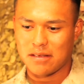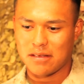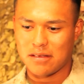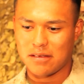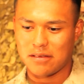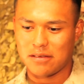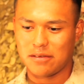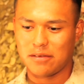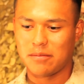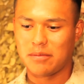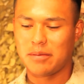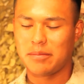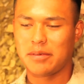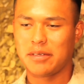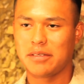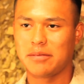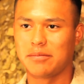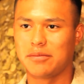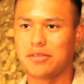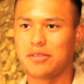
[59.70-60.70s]
I don't remember
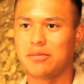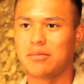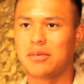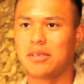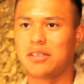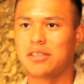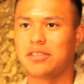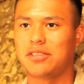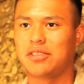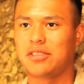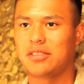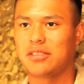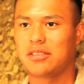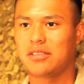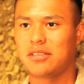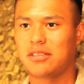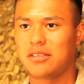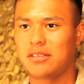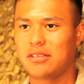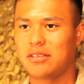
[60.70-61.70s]
him too much,
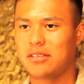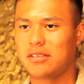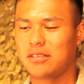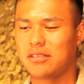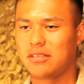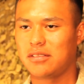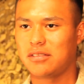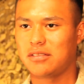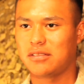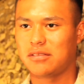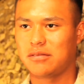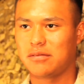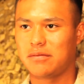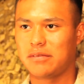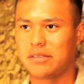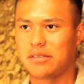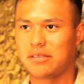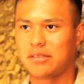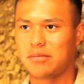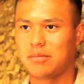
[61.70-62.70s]
as is
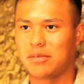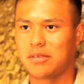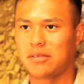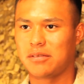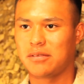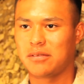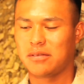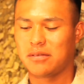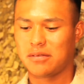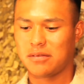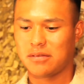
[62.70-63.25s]
very small.